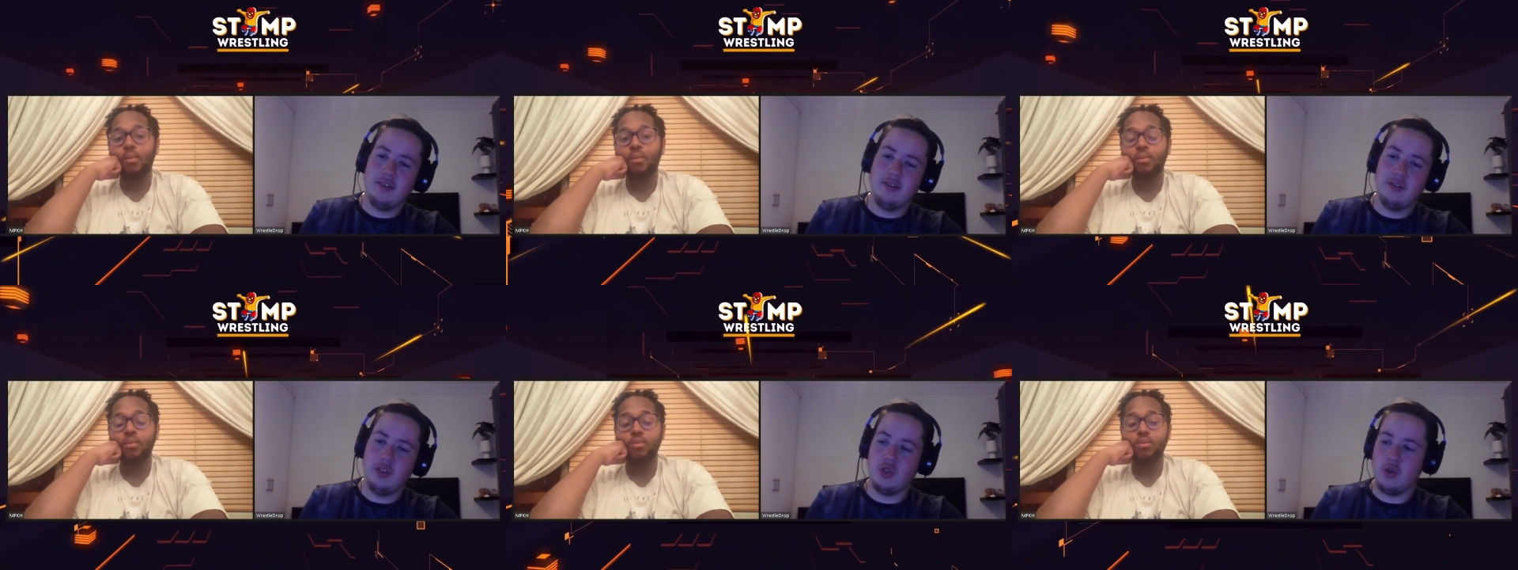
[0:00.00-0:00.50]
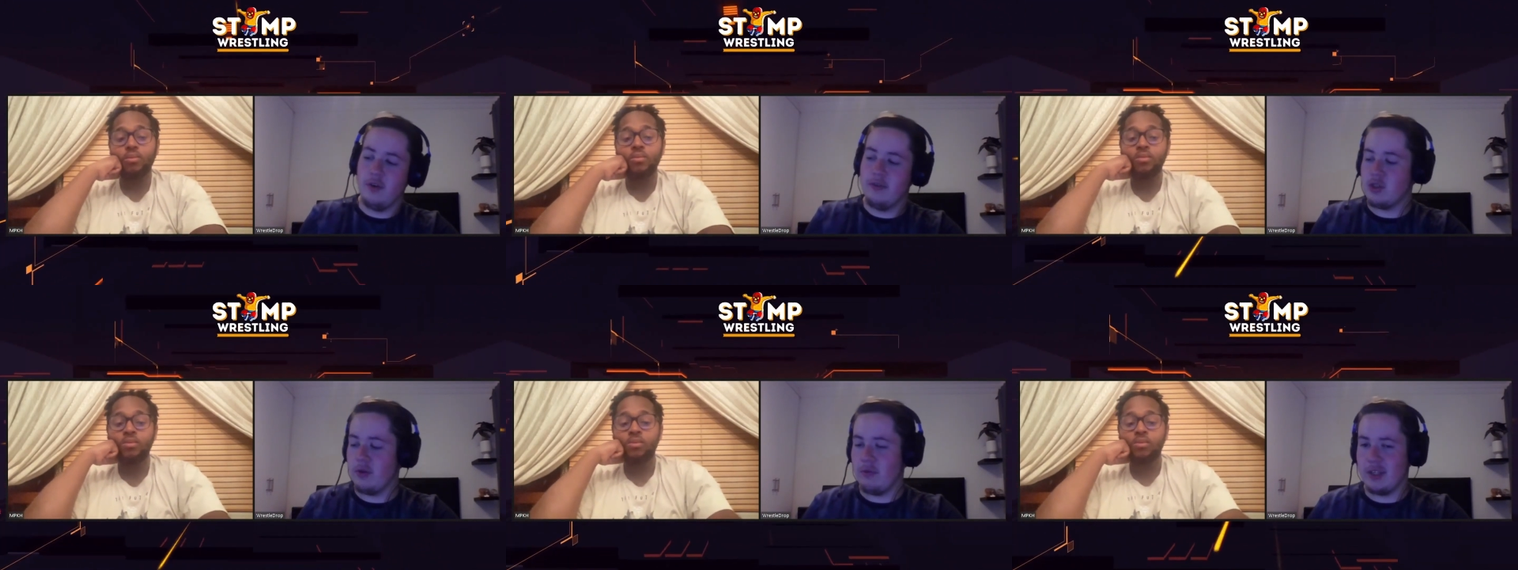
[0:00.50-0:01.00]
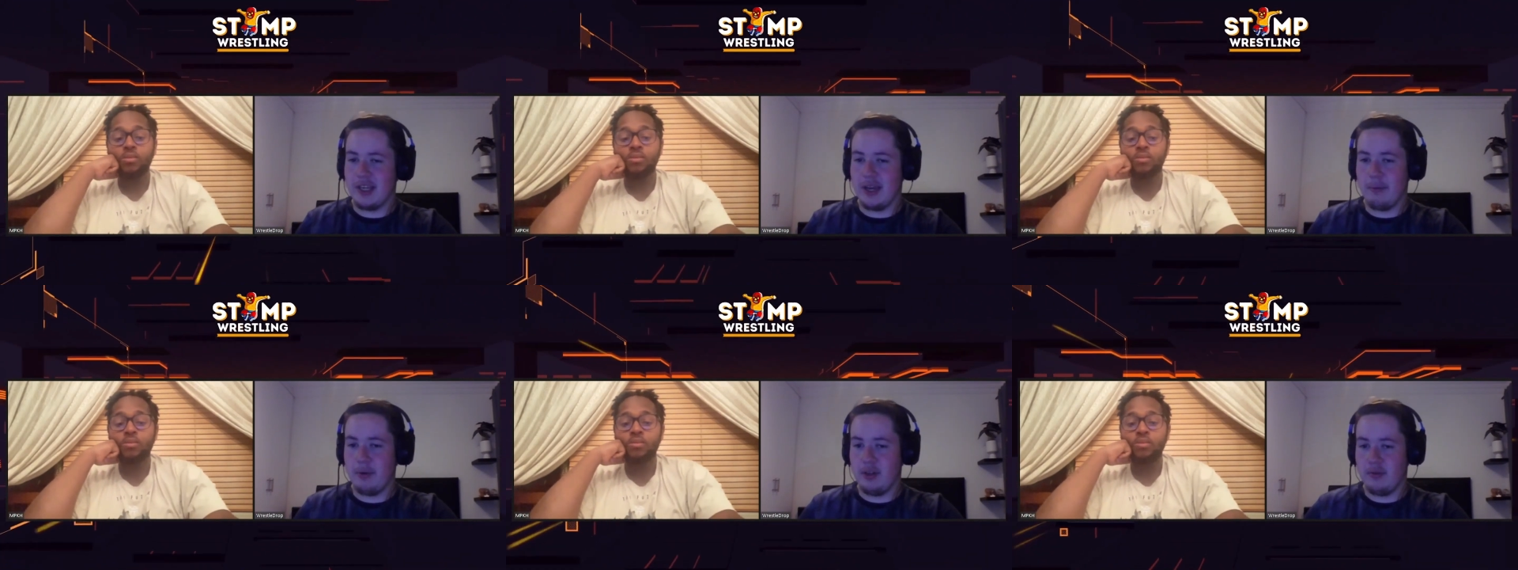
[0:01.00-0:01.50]
Speaker 1: deservance of what's
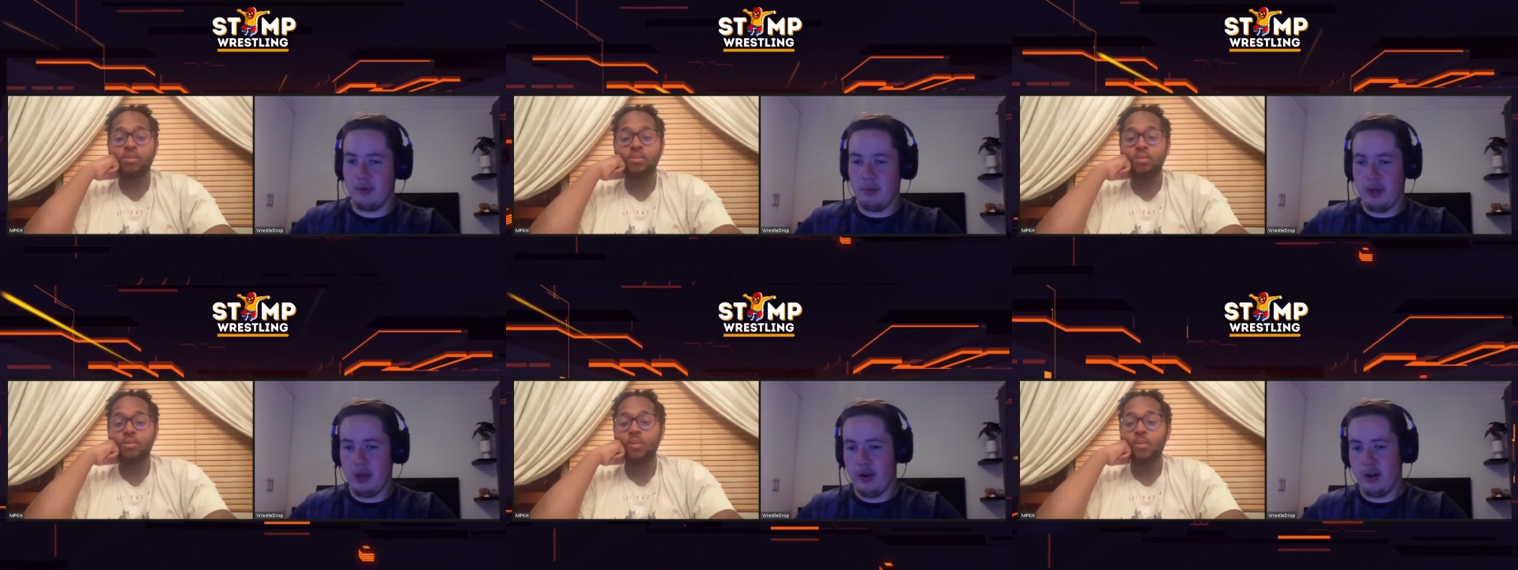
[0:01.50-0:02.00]
happened from here on